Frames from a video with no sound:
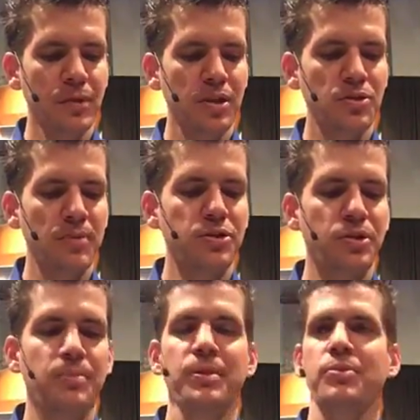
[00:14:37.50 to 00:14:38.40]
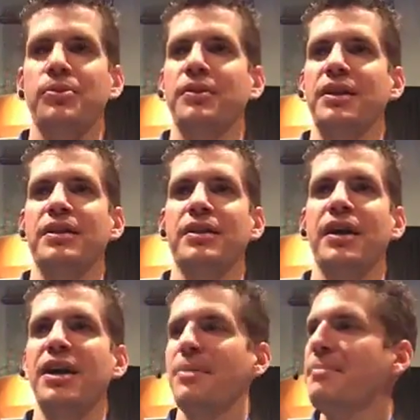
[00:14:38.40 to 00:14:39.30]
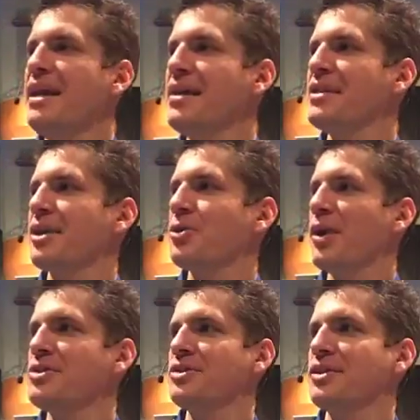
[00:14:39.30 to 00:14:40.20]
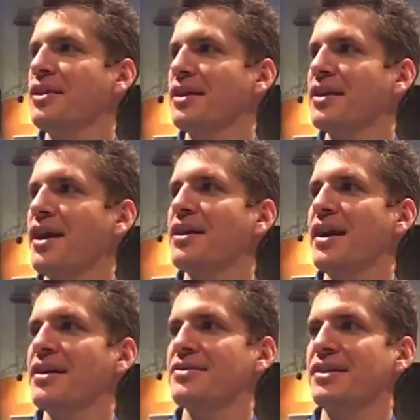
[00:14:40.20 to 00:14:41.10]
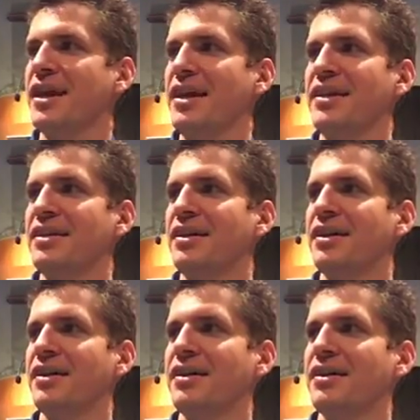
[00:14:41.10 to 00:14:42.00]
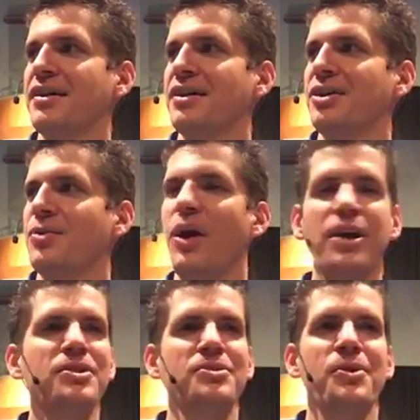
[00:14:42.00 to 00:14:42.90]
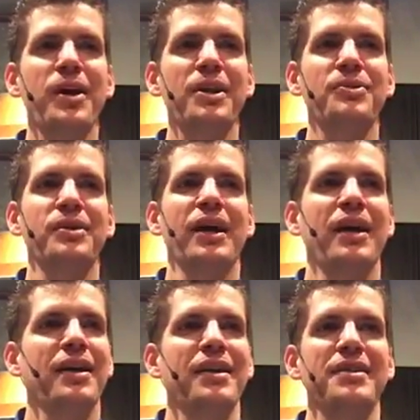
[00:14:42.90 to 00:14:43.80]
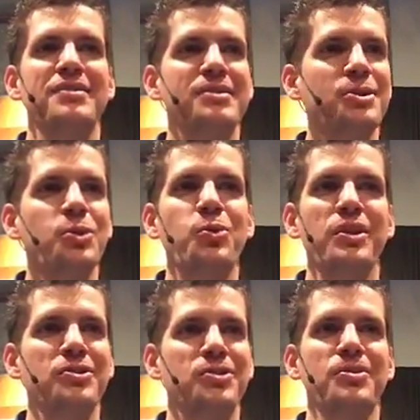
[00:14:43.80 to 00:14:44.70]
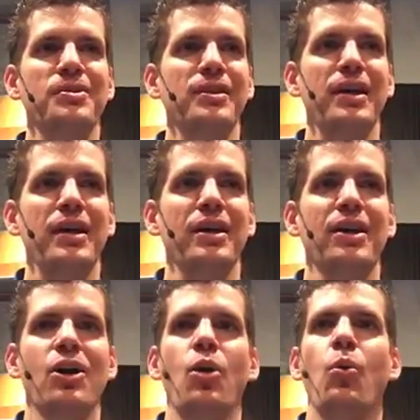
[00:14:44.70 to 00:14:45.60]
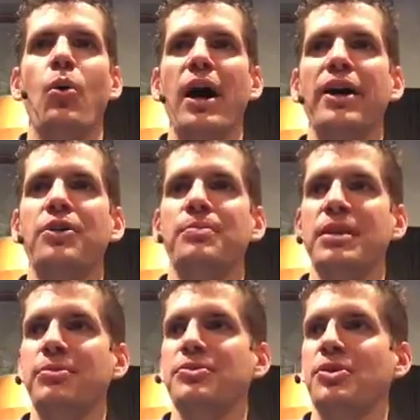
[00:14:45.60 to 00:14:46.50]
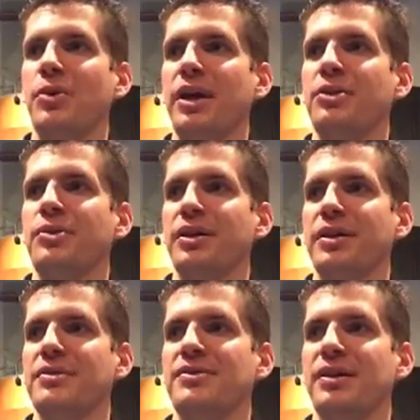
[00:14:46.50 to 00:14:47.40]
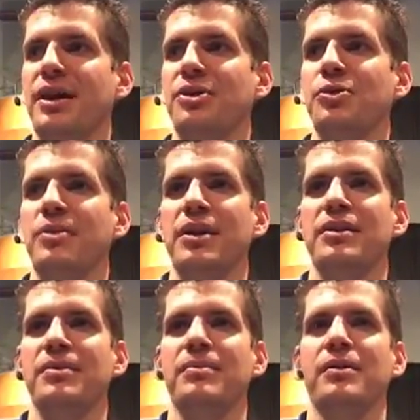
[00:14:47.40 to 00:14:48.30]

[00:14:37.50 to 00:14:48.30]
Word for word: So I'm sure people were thinking, man, that question that God asked Cain, why are you so angry? It still rings true today. Why are people so angry against the God who made them?